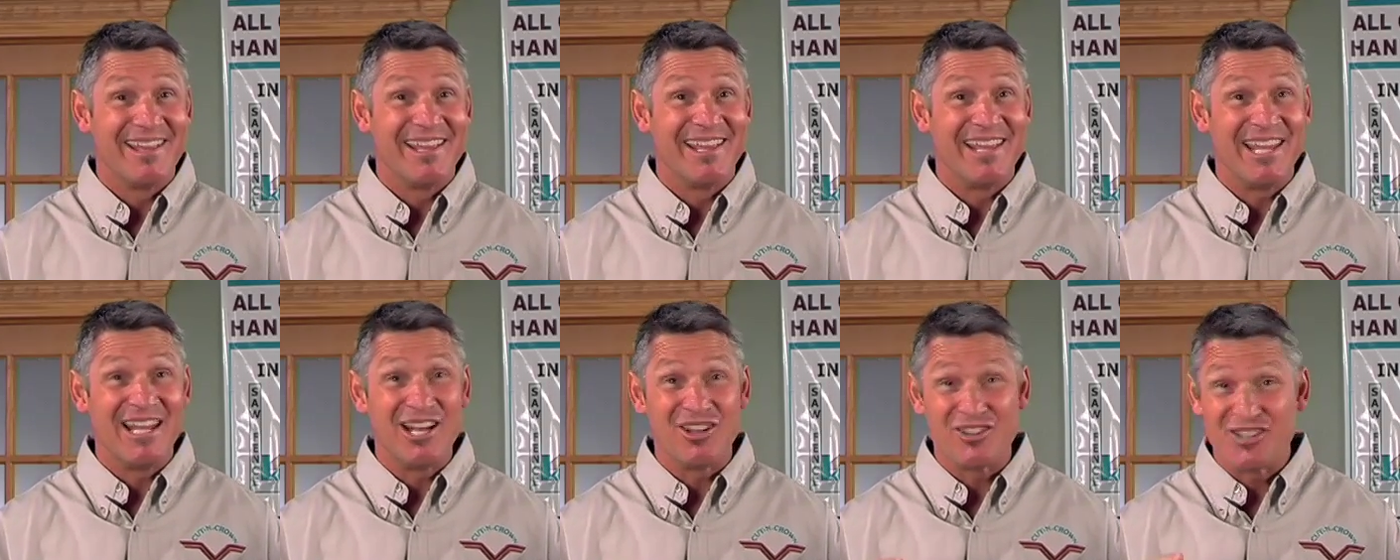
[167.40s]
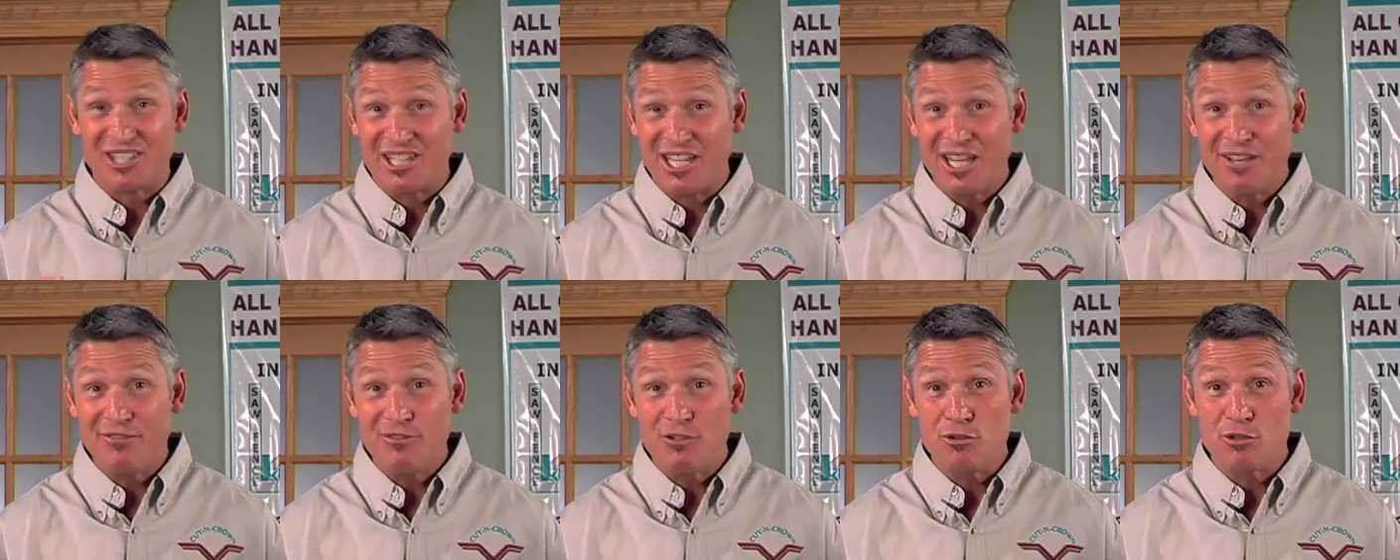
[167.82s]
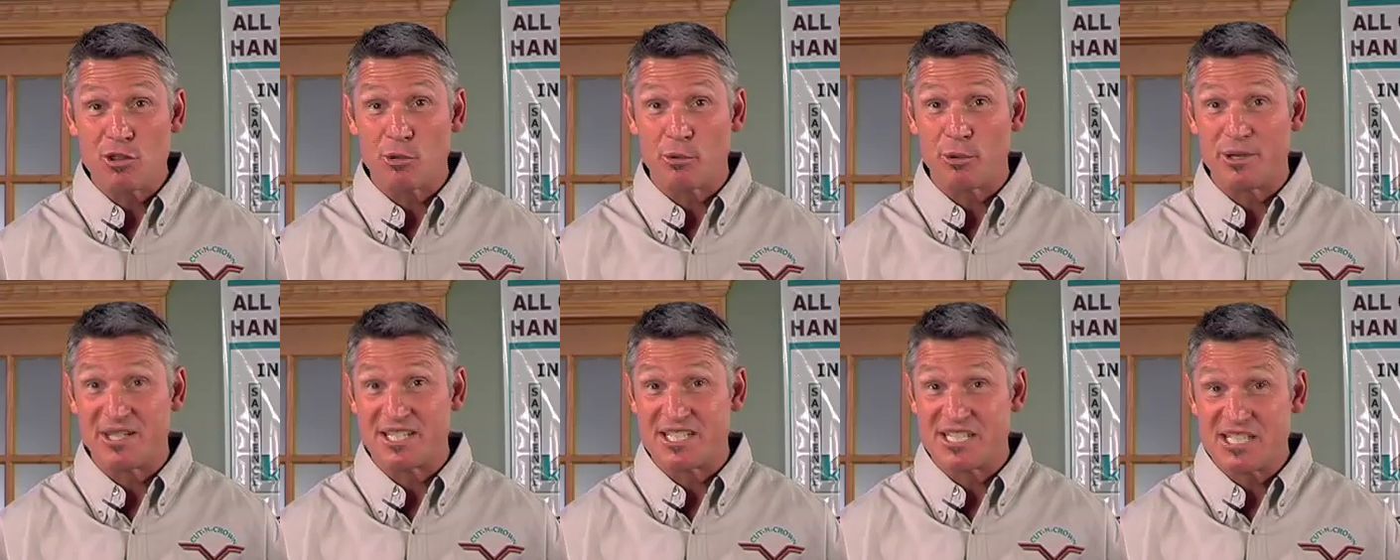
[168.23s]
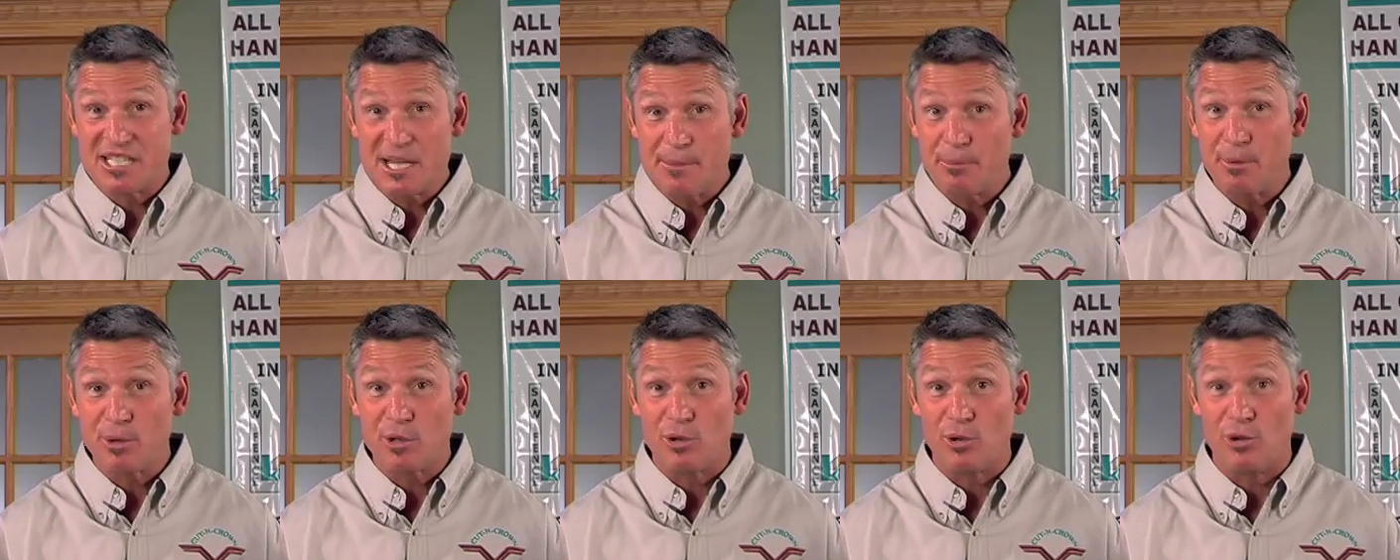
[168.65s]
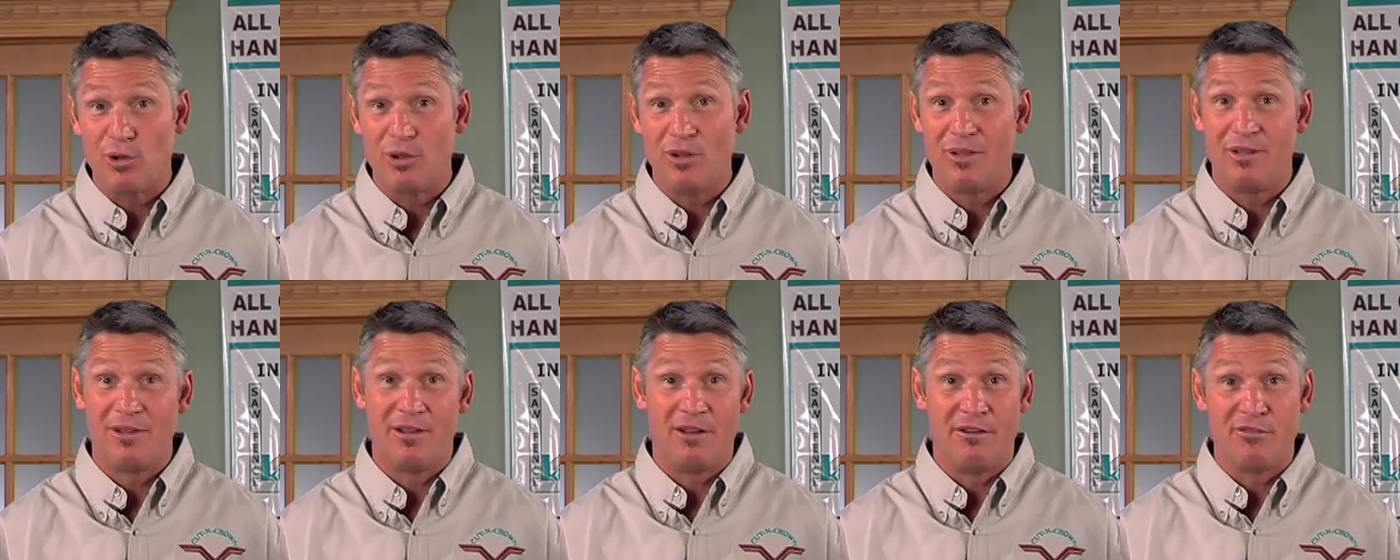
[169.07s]
it'll give you the
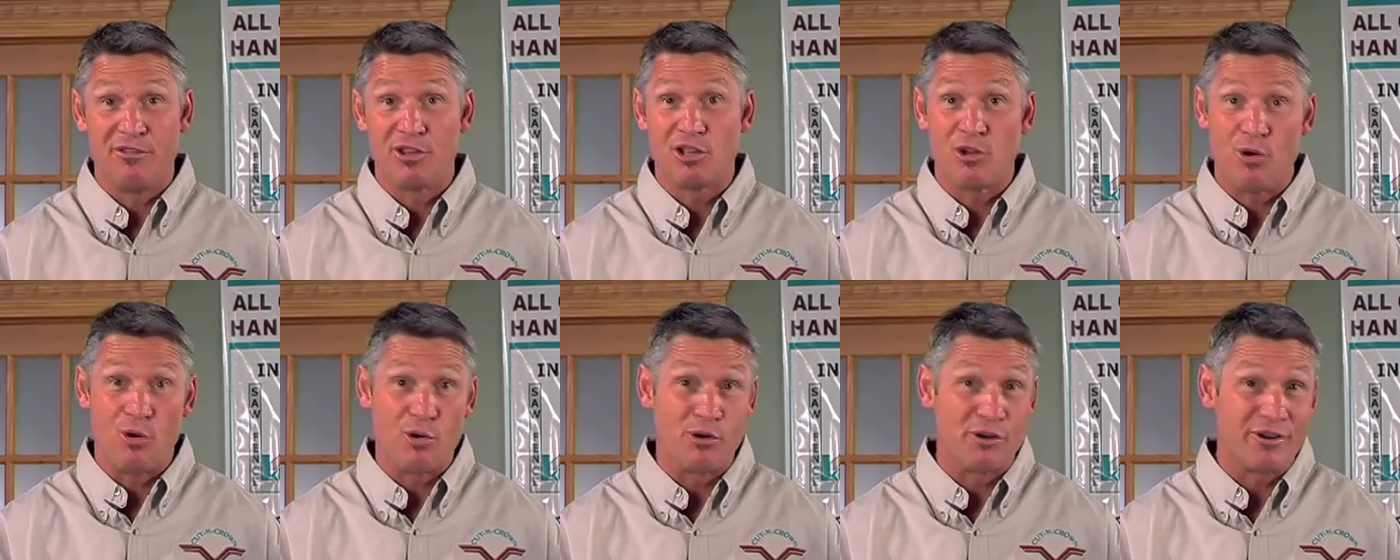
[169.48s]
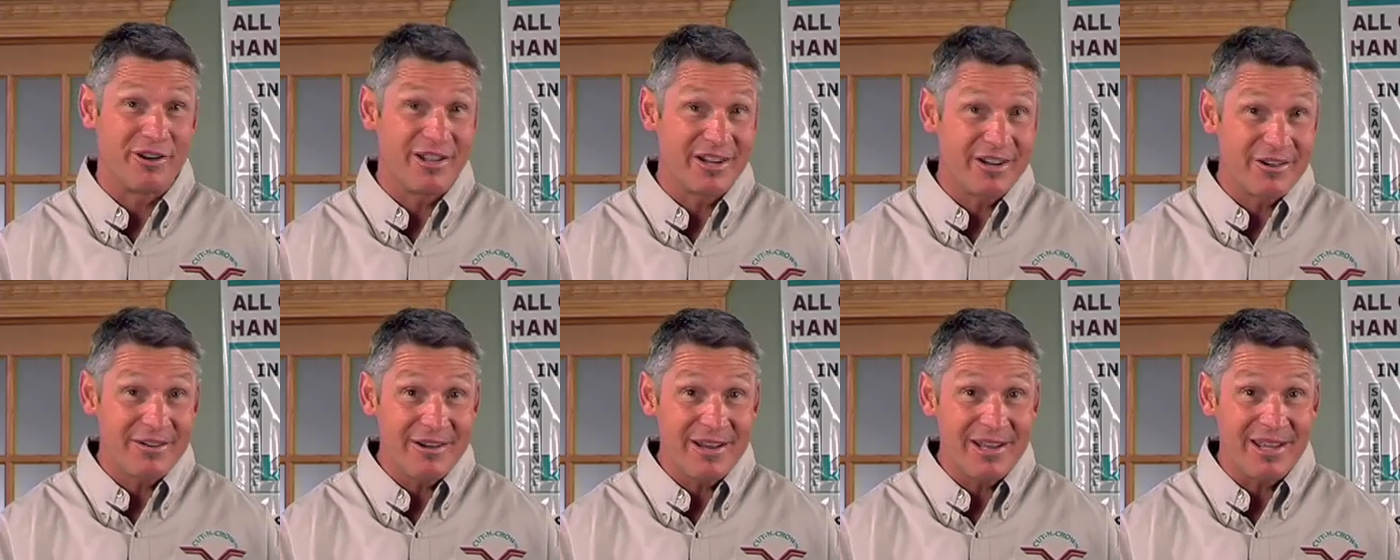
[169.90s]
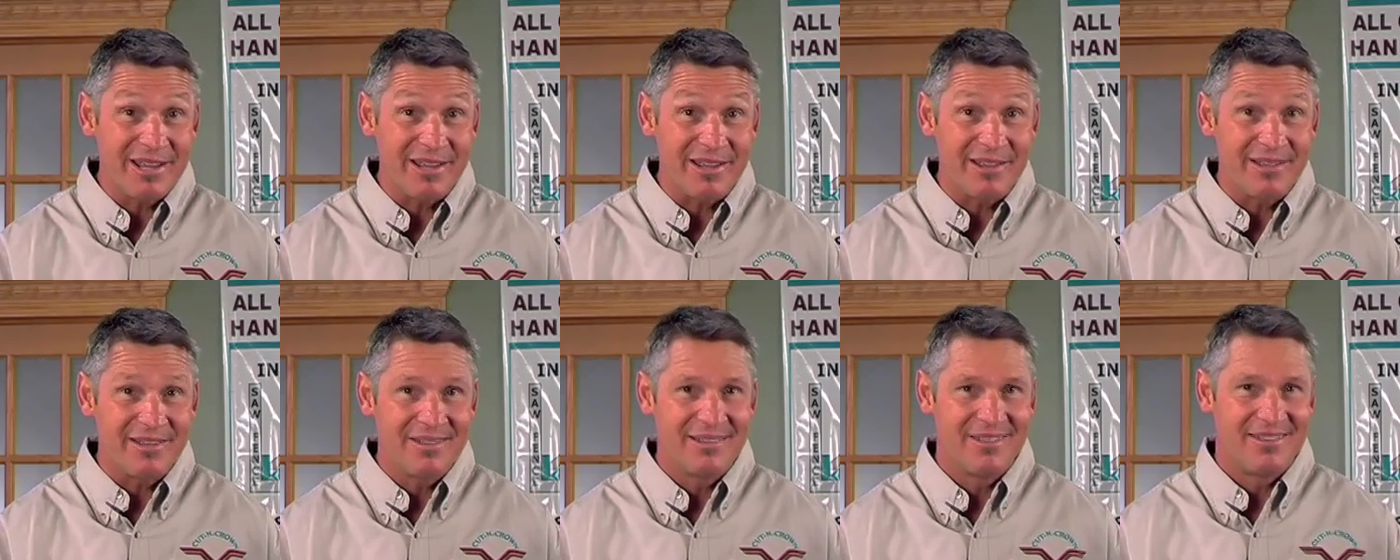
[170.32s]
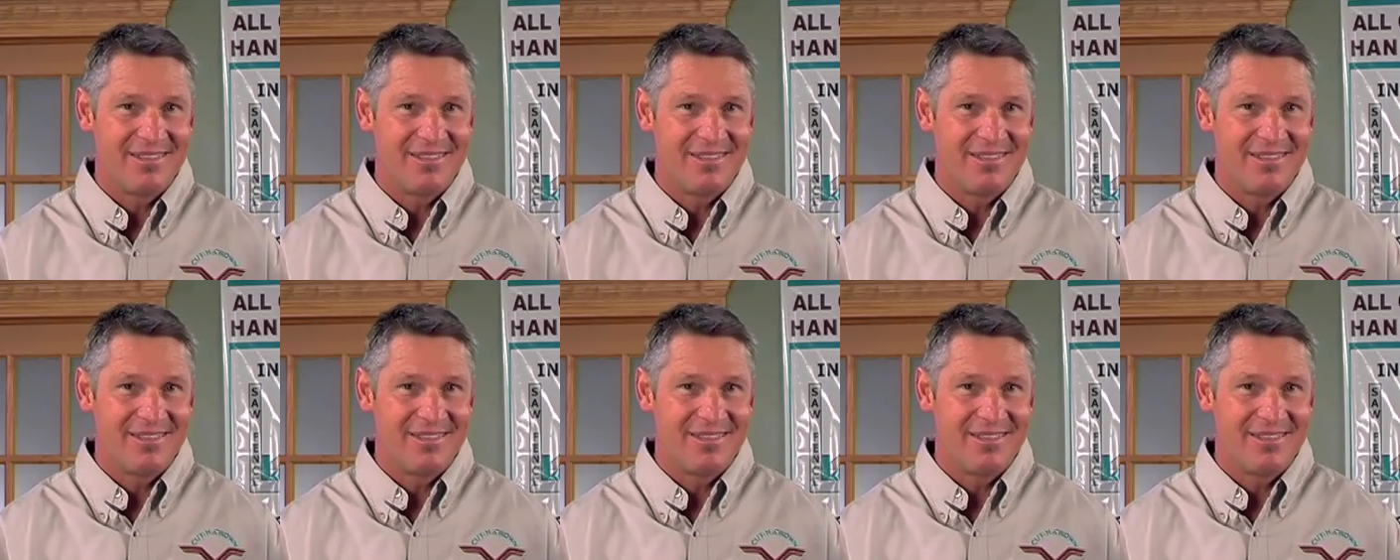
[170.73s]
reciprocal of the corner degree.